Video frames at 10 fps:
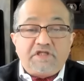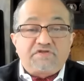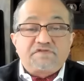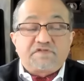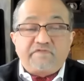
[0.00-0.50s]

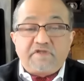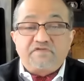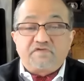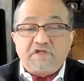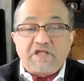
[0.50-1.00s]
interests of
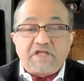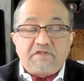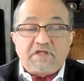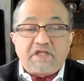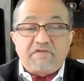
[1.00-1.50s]
Israel, as
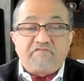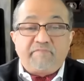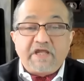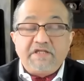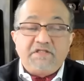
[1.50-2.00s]
in case of
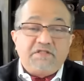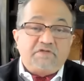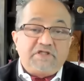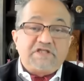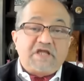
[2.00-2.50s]
Biden. The
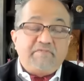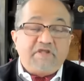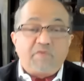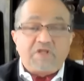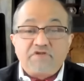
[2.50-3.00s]
only time
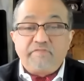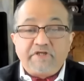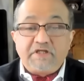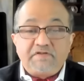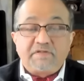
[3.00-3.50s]
he went to the
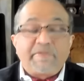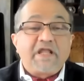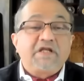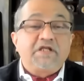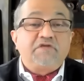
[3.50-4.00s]
Middle East,
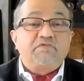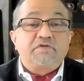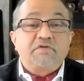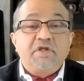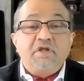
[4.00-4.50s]
apparently it
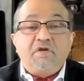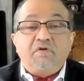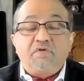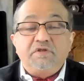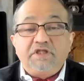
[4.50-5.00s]
was
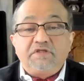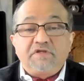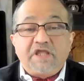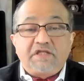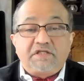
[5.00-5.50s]
only to
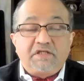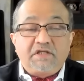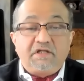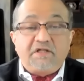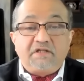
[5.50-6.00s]
get
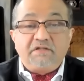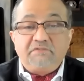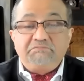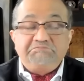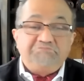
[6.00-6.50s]
uh,
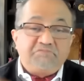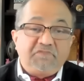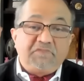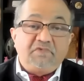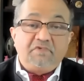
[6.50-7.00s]

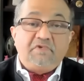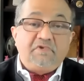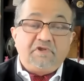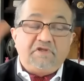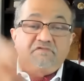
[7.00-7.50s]

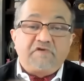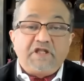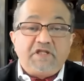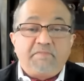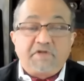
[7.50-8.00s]

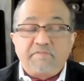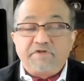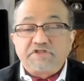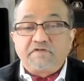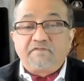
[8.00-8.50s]
Israeli
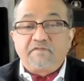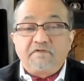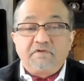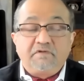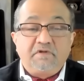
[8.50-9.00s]
commercial
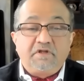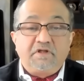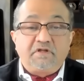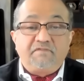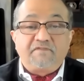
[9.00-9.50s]

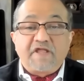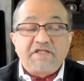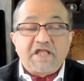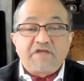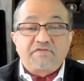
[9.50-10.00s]
uh,
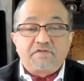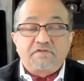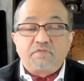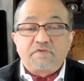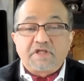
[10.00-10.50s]
flight access
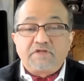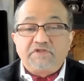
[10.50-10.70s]
over Saudi